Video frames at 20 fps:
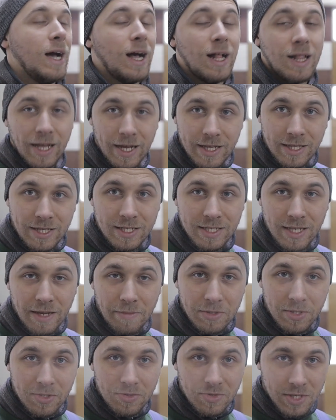I'll end this
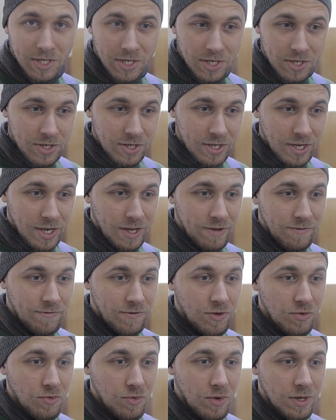episode here. If
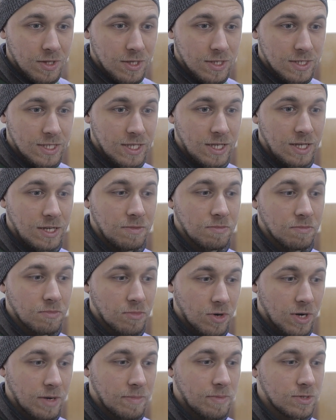you want to see
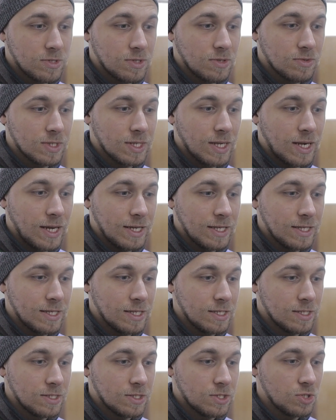more episodes like this,